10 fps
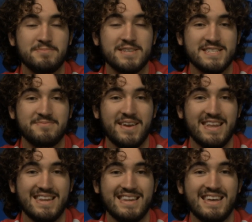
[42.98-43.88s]
to participate
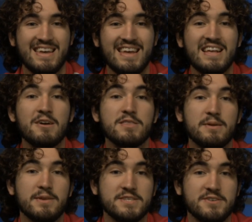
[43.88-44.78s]
in.
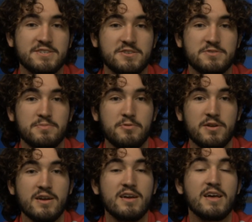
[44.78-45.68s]
WSRH News
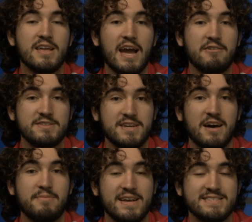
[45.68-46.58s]
reporter Kyra
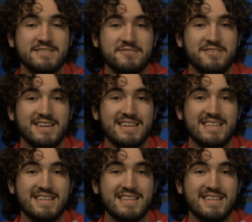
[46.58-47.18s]
Taub has the story.